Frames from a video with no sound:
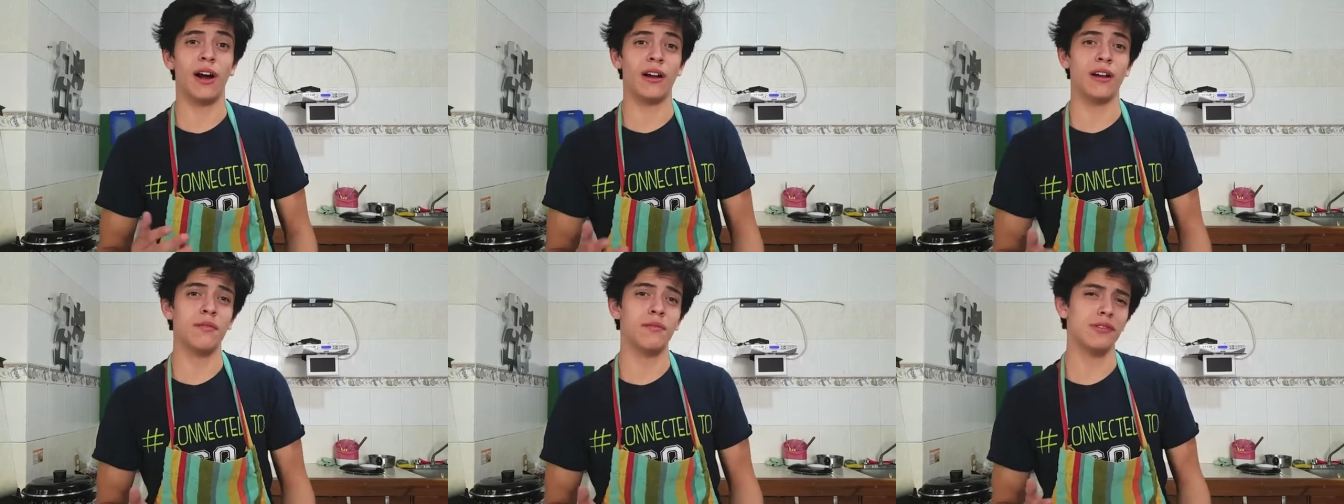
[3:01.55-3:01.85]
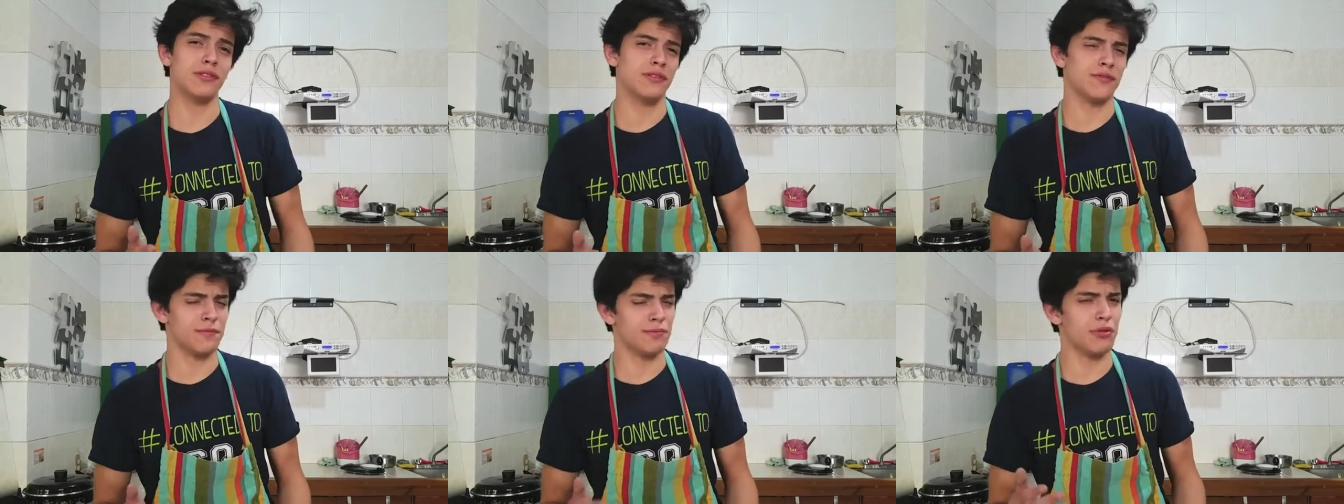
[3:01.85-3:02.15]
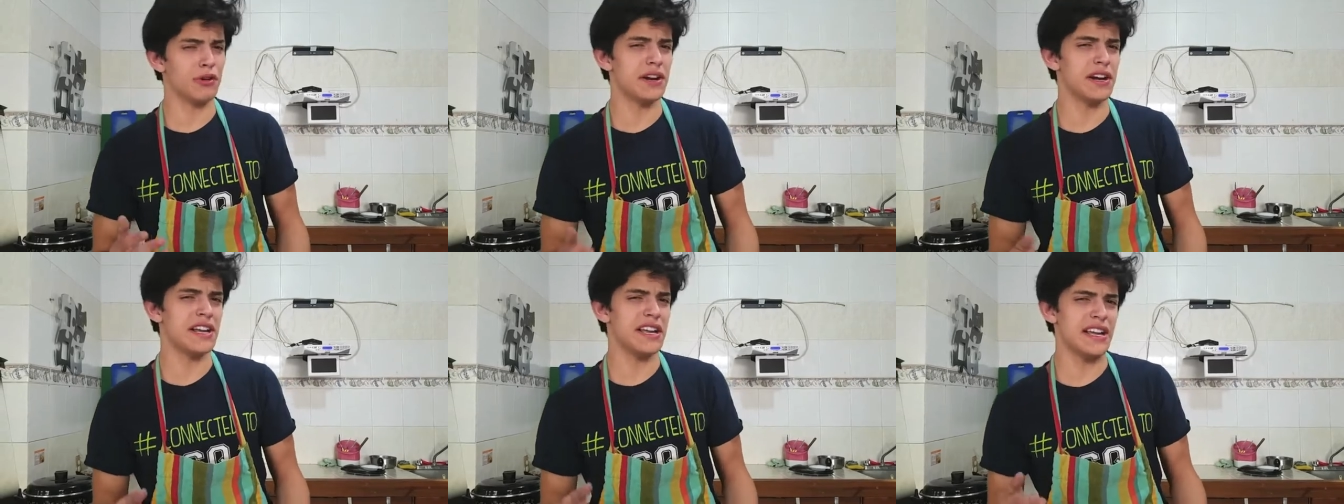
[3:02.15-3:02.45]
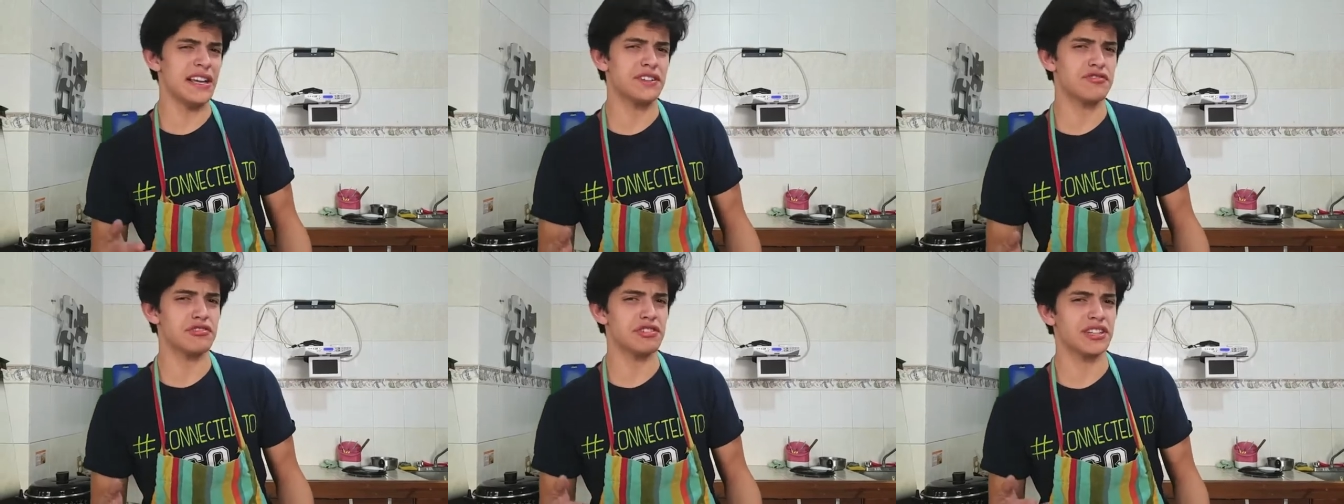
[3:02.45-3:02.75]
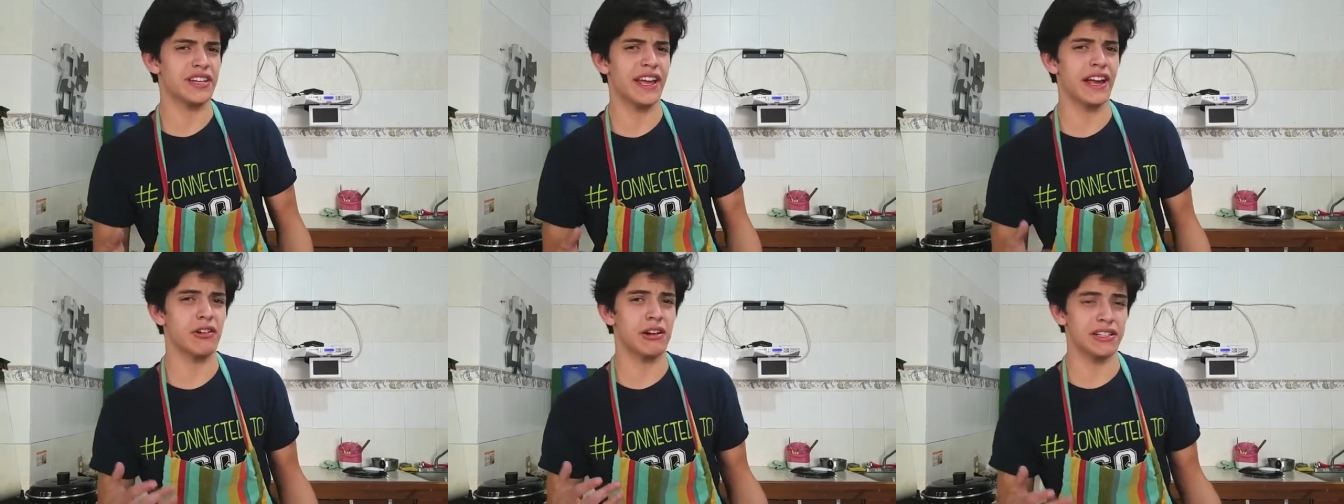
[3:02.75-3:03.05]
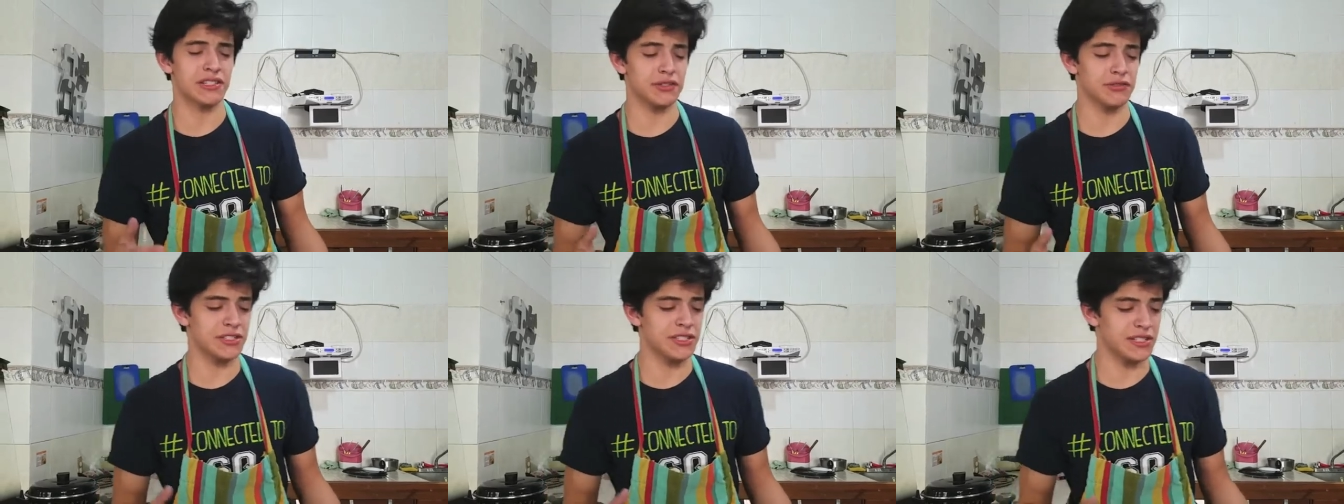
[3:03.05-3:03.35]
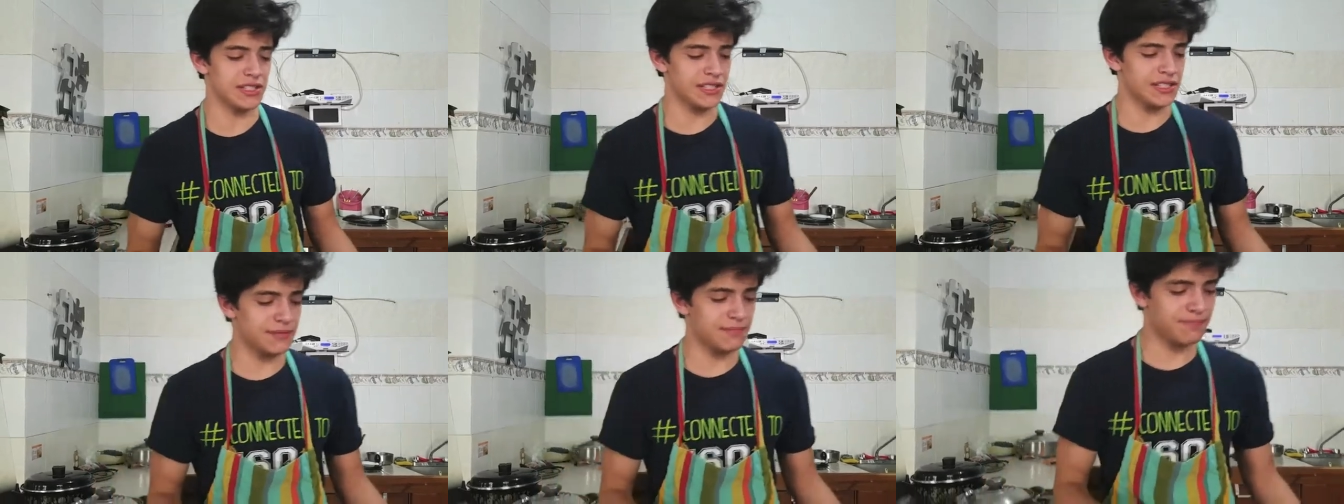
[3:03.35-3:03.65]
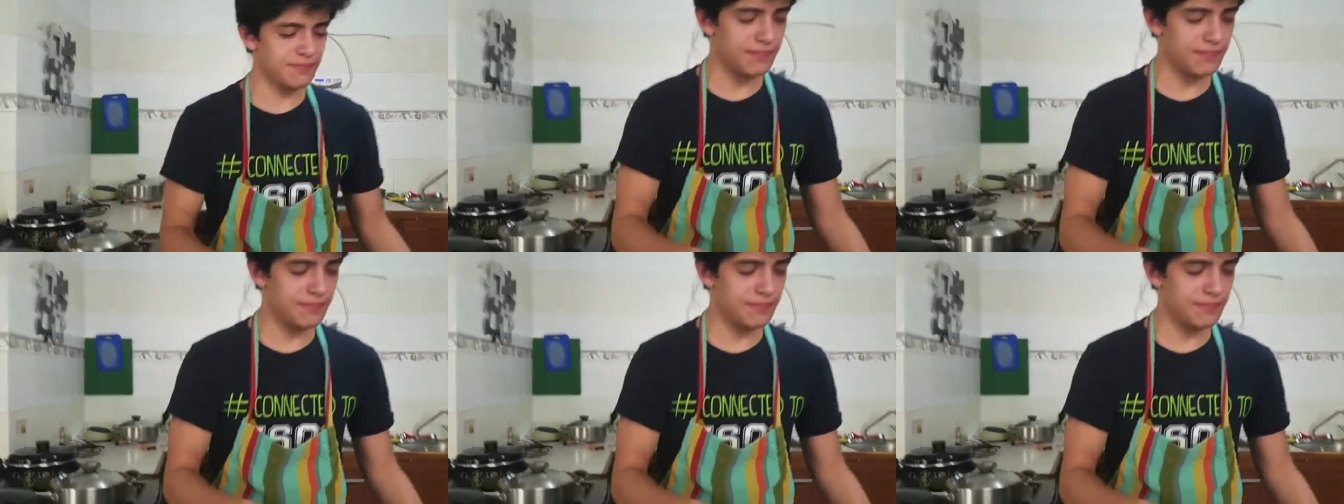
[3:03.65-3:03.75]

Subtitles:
a couple of pretty interesting characteristics.